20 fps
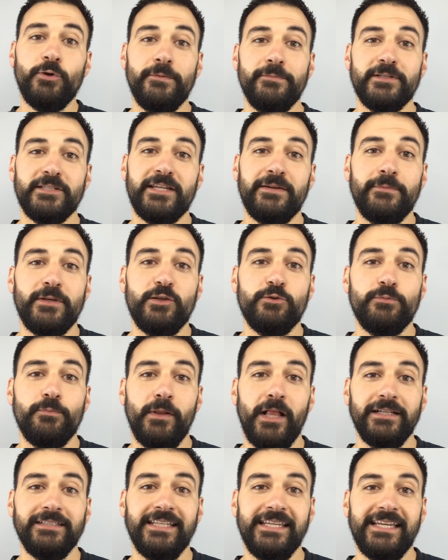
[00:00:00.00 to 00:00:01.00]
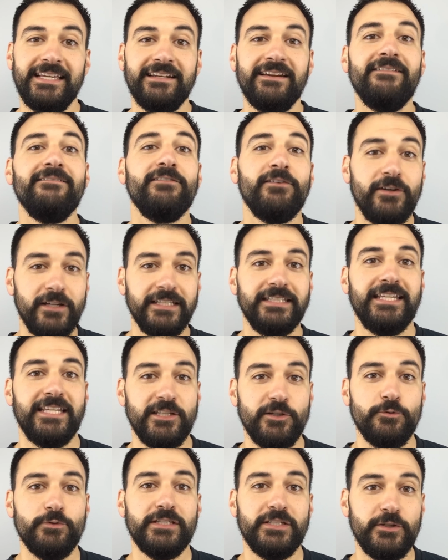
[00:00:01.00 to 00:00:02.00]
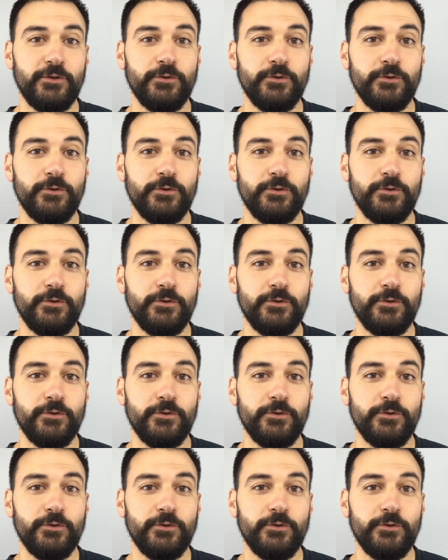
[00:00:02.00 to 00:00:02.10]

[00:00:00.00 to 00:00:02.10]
trimmers can be used plugged in for continuous